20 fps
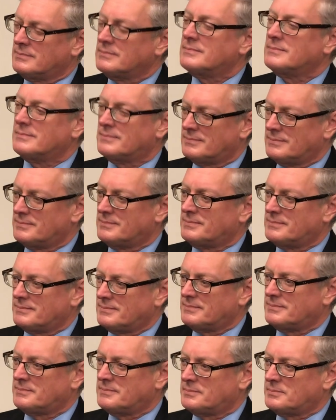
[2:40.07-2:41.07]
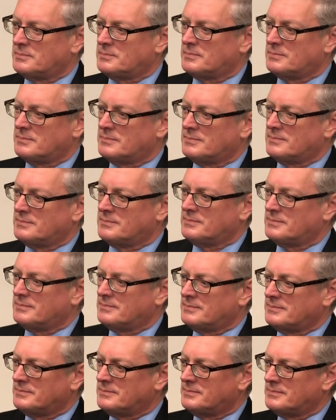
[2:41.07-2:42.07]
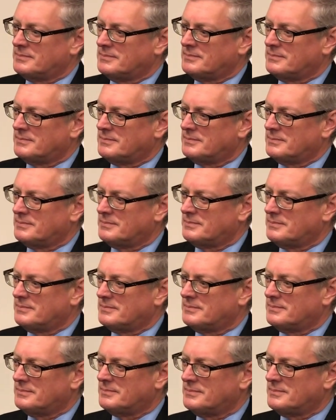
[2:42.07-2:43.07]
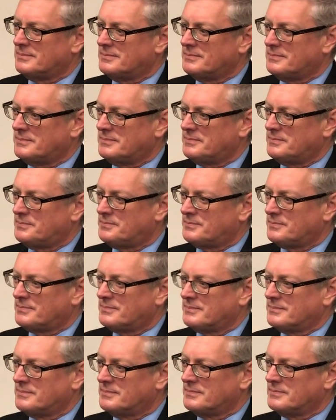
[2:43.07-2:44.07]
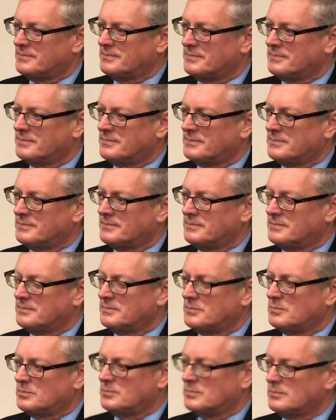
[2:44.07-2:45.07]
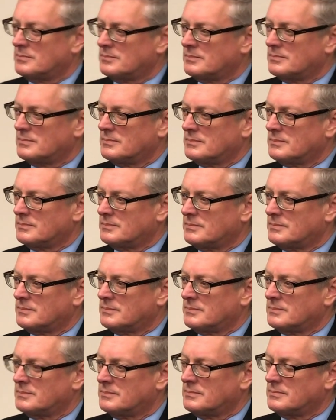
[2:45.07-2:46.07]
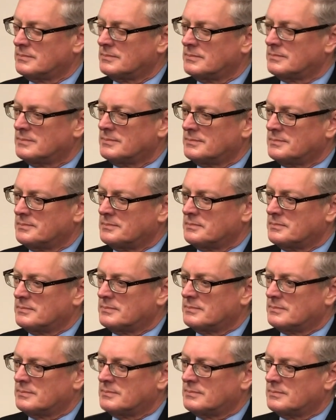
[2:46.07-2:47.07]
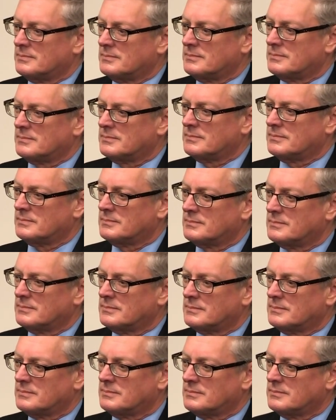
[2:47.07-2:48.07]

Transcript: No words are spoken by the person on screen.